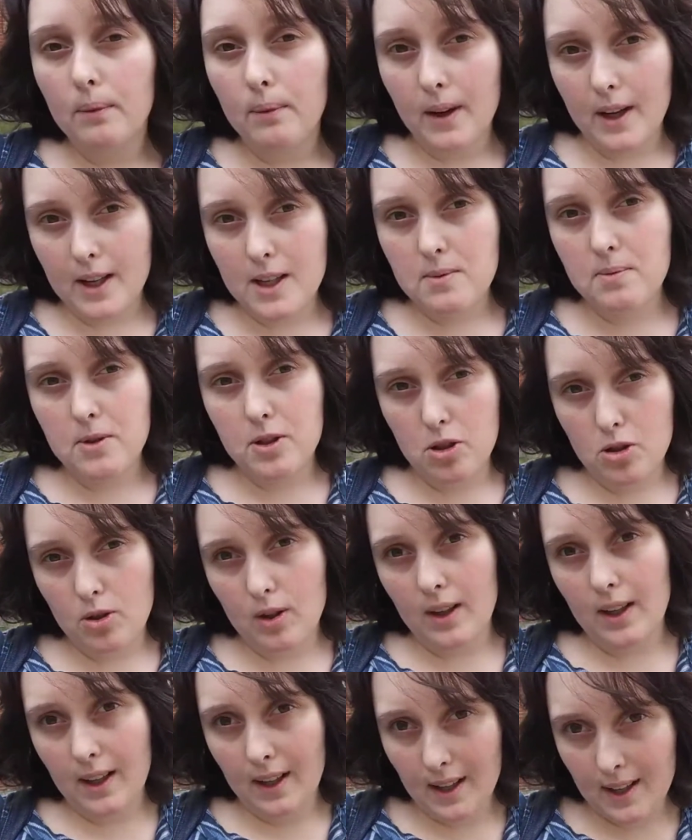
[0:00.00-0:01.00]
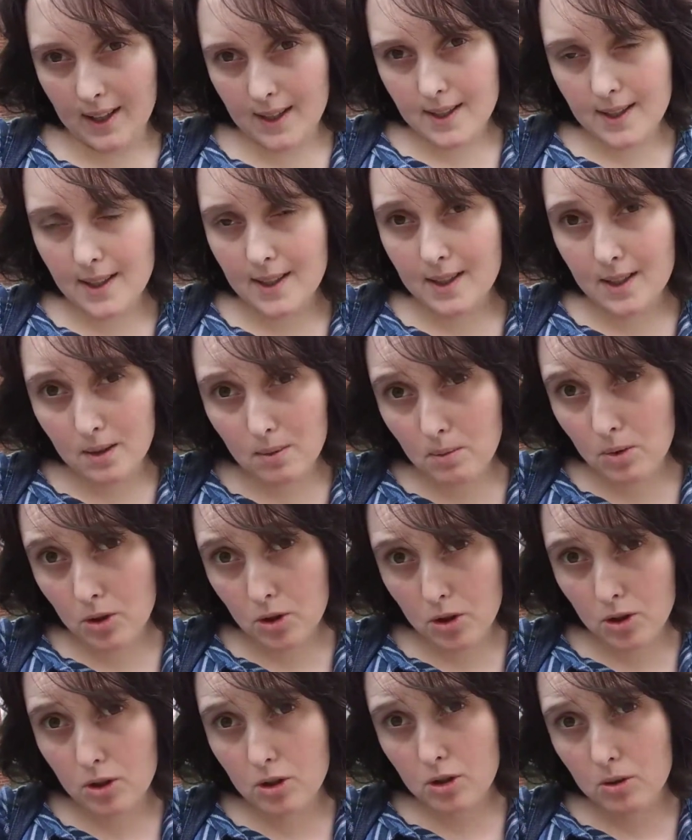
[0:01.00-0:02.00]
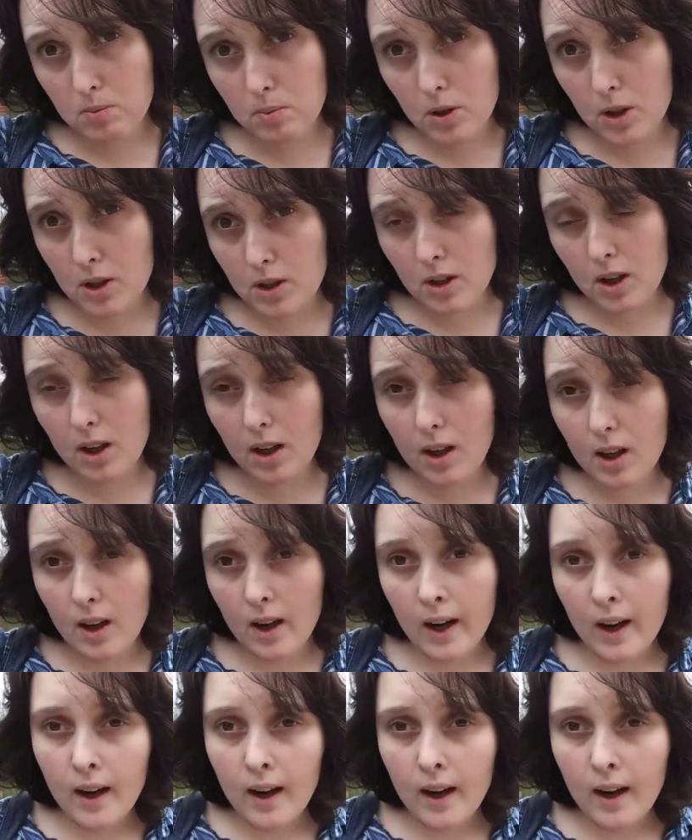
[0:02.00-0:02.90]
my husband's training his as an emotional support dog.